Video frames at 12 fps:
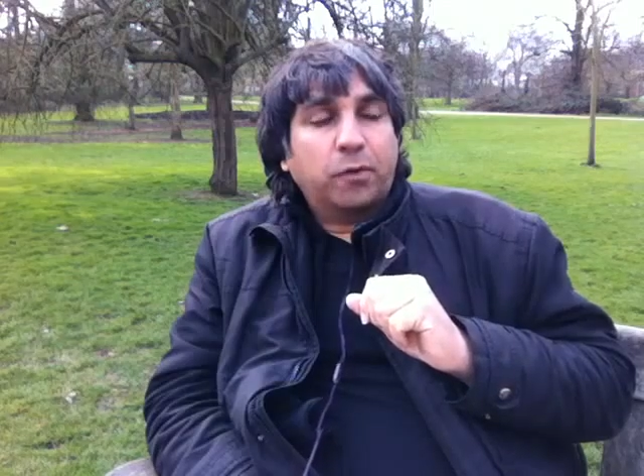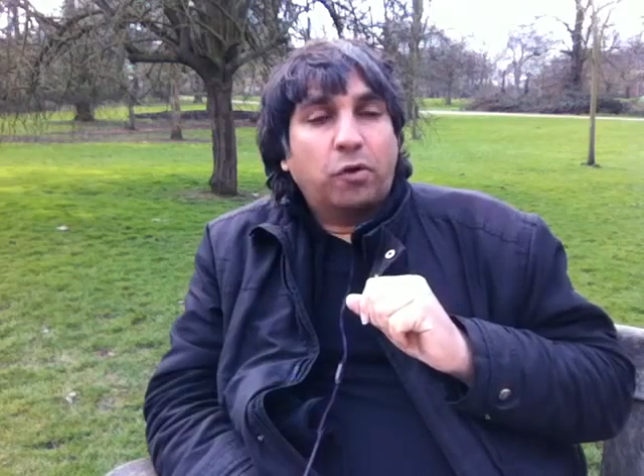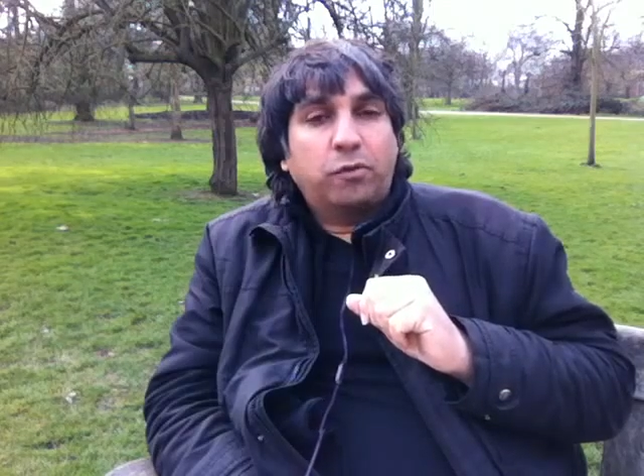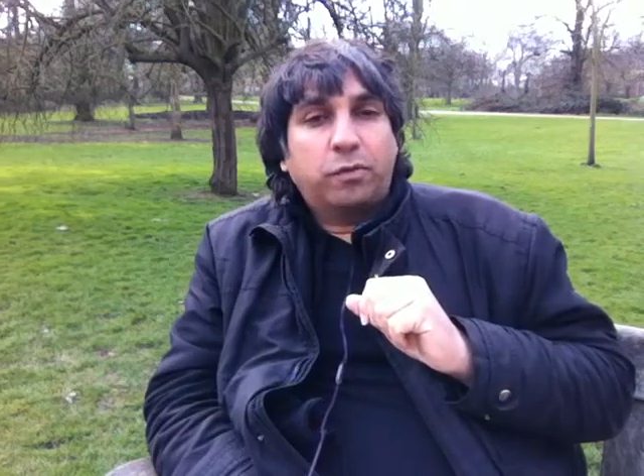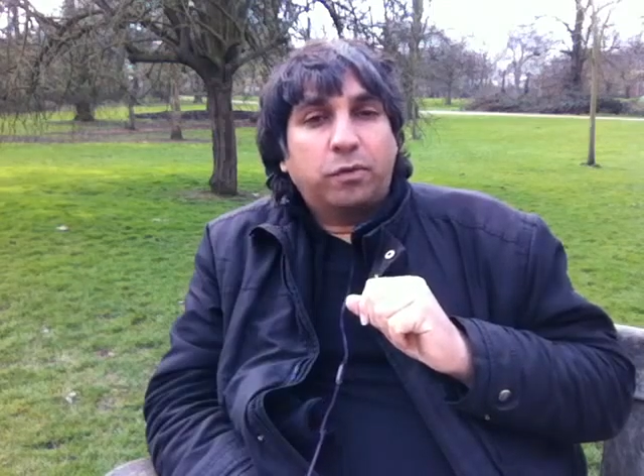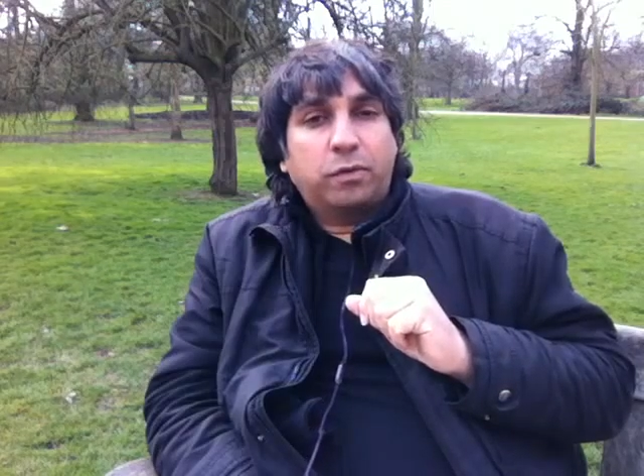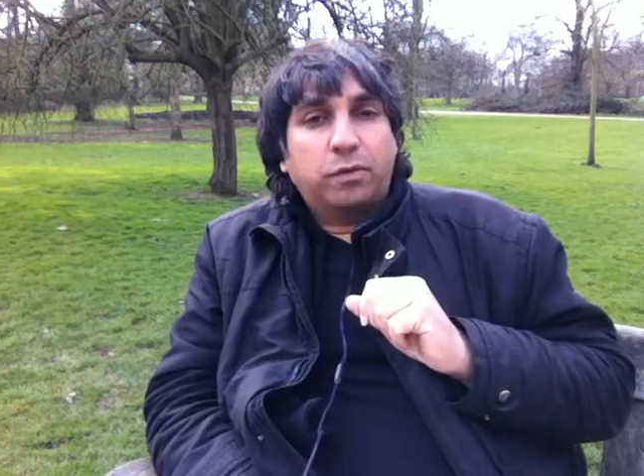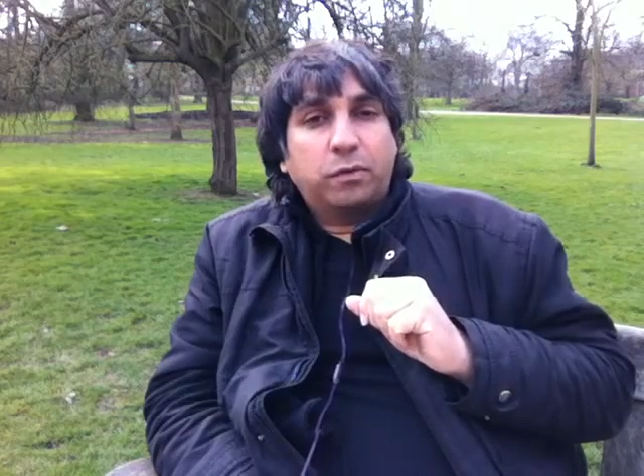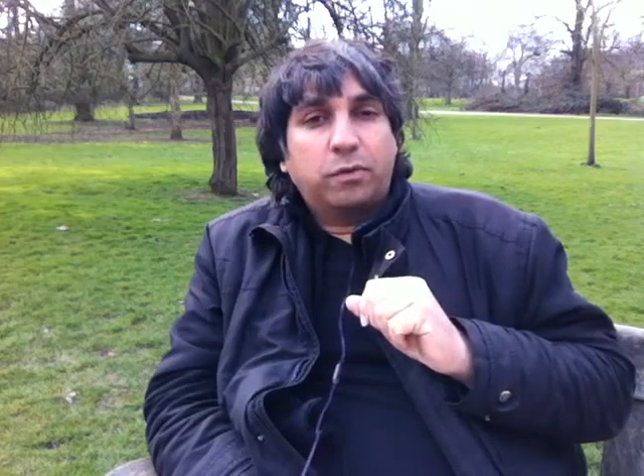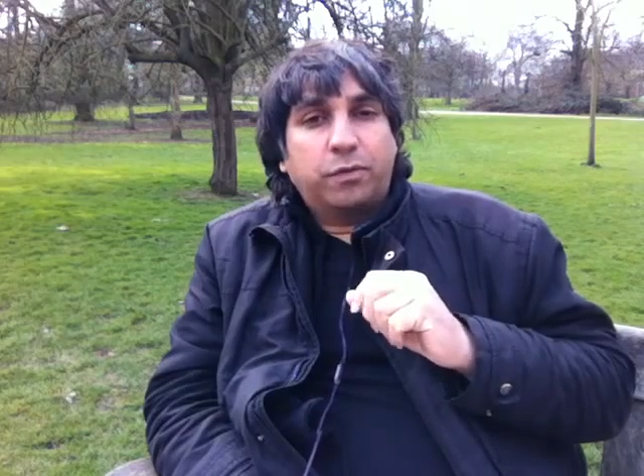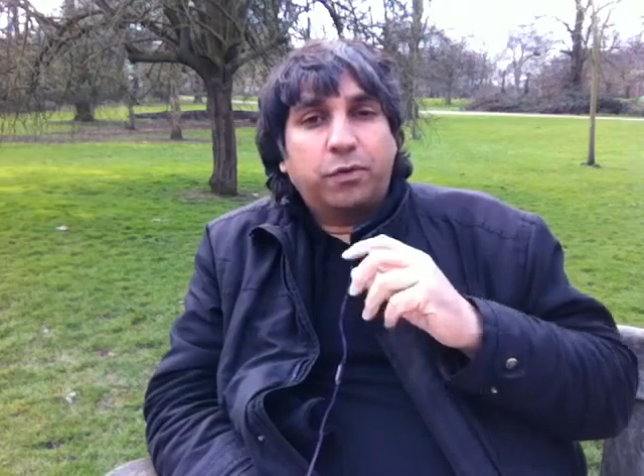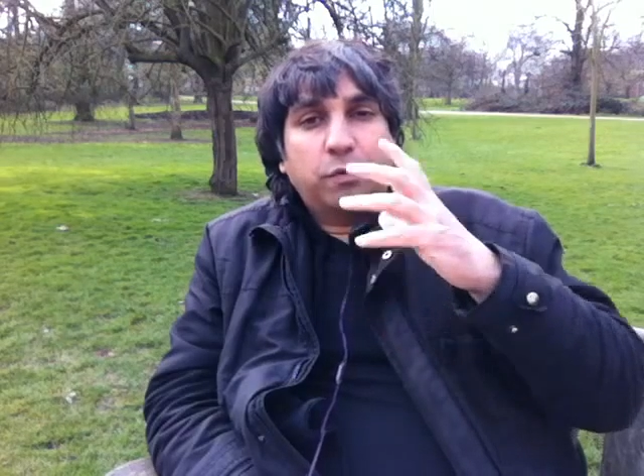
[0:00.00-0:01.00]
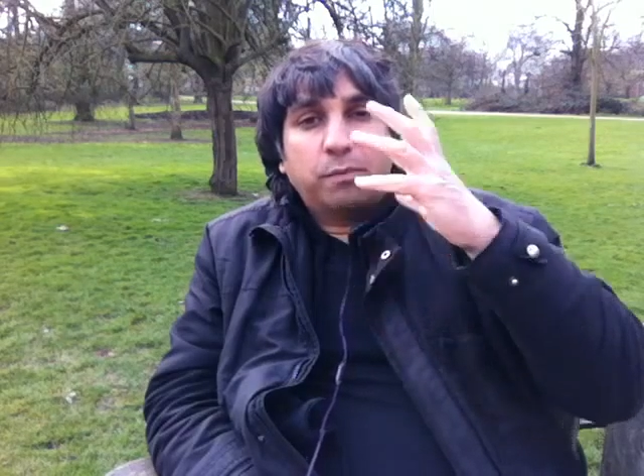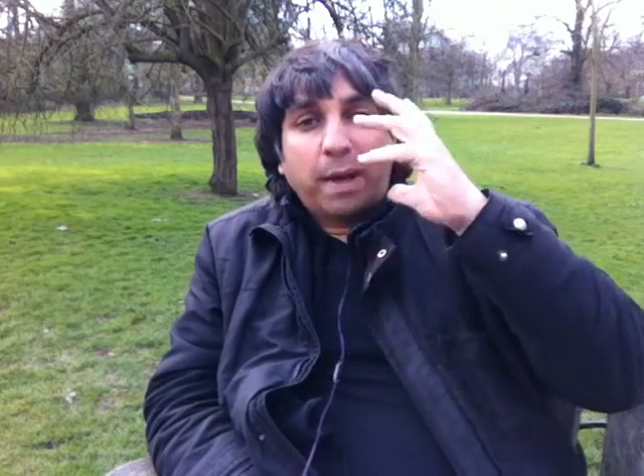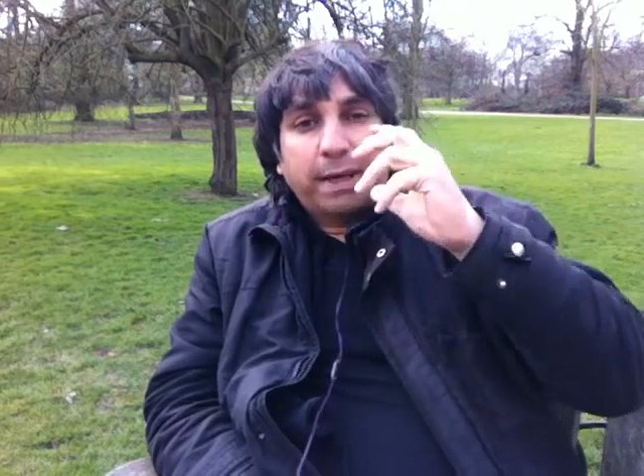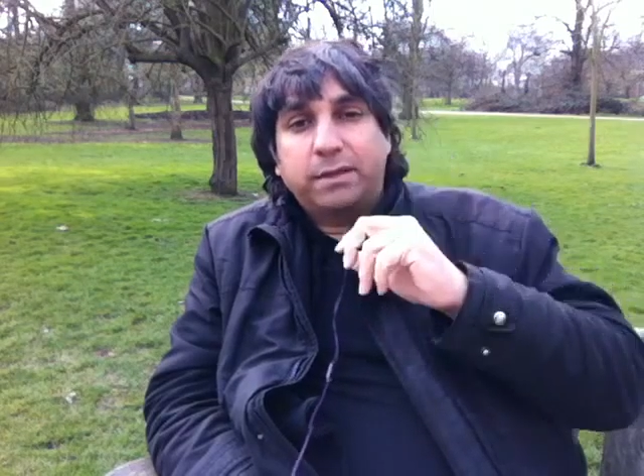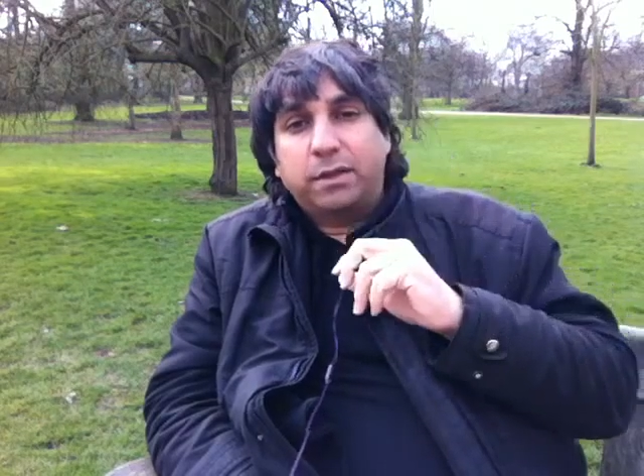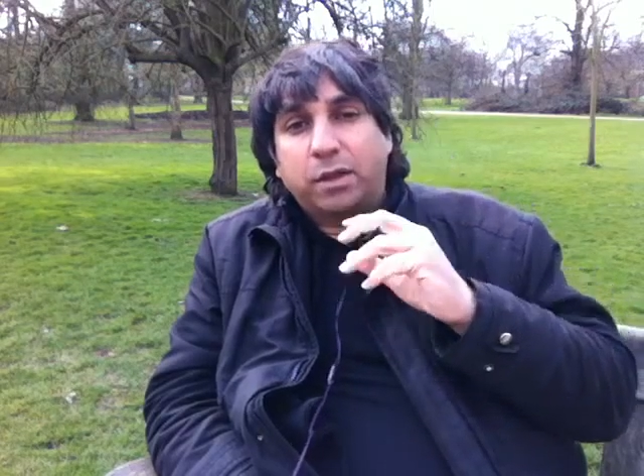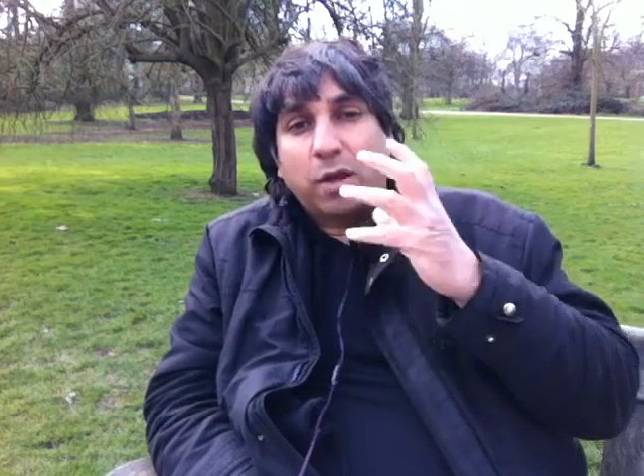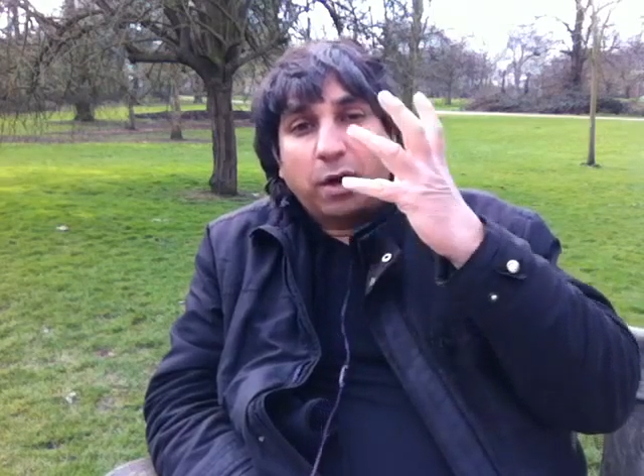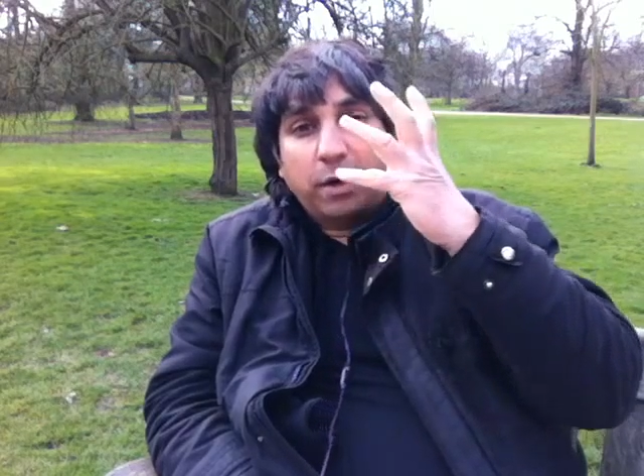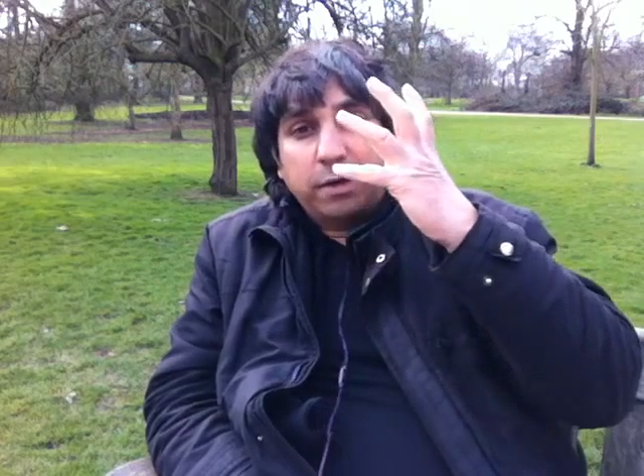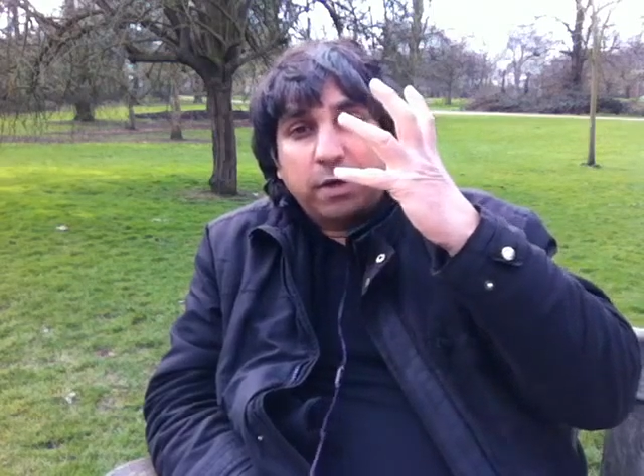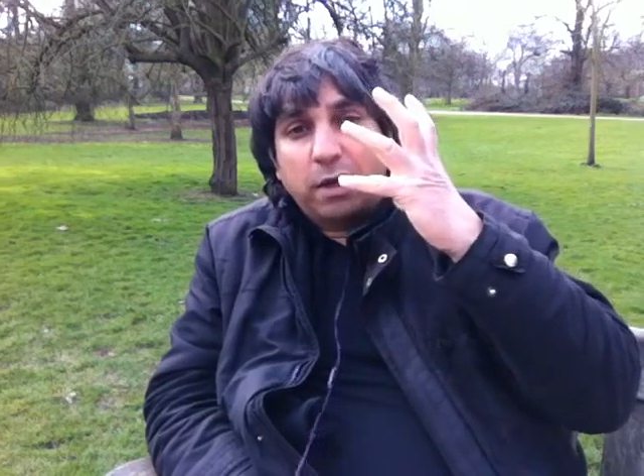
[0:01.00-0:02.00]
over over your mind the
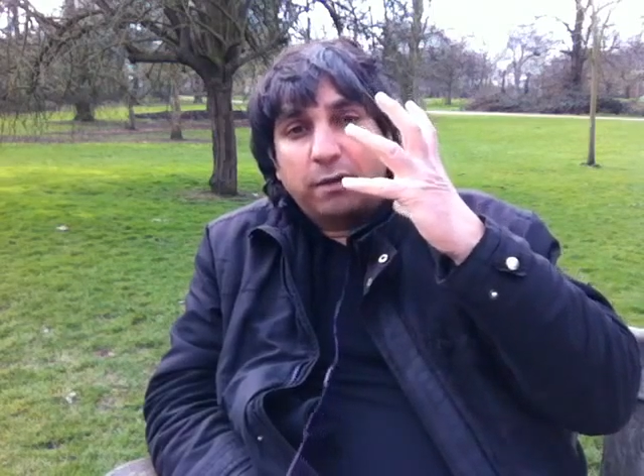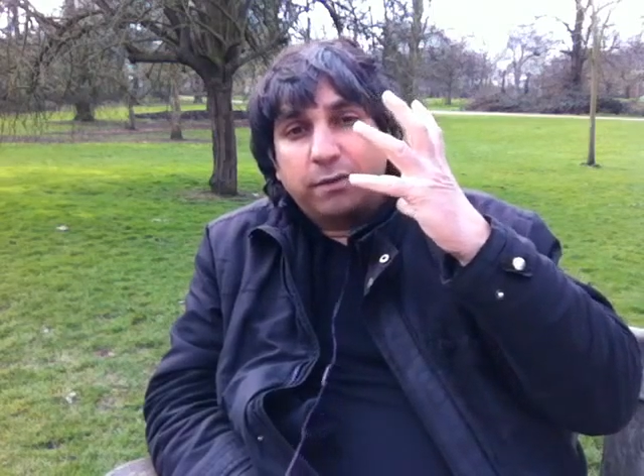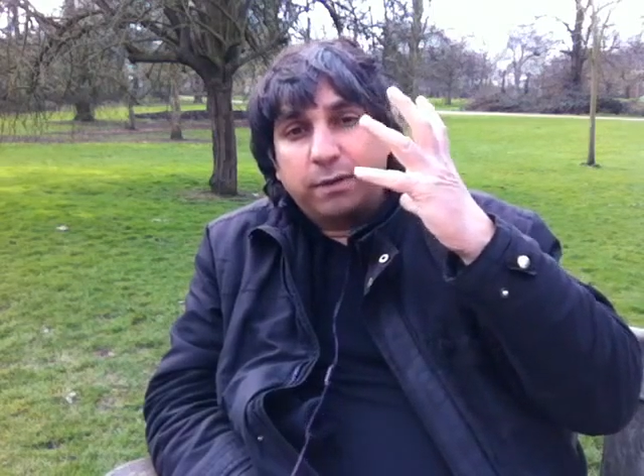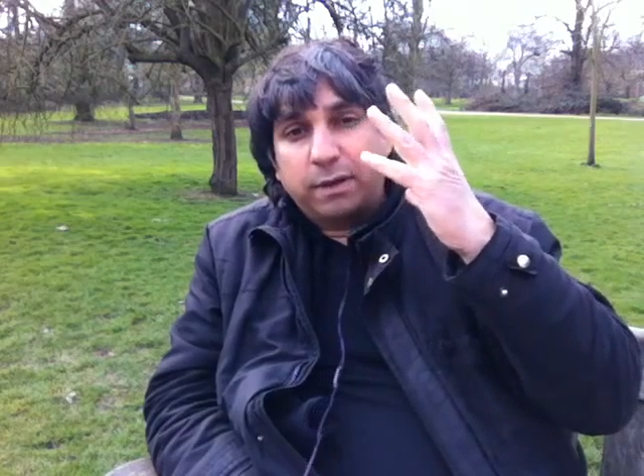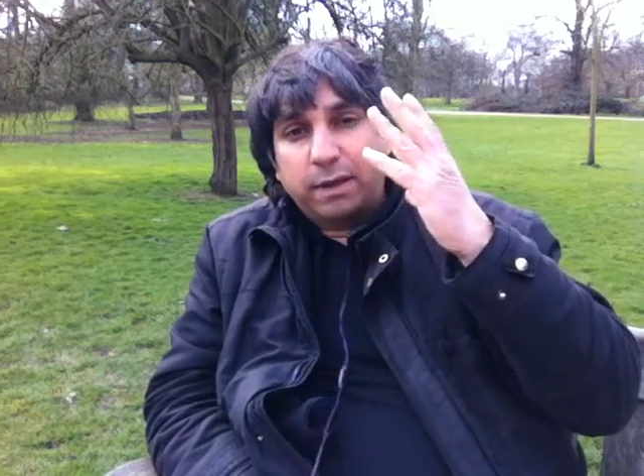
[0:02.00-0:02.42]
guard of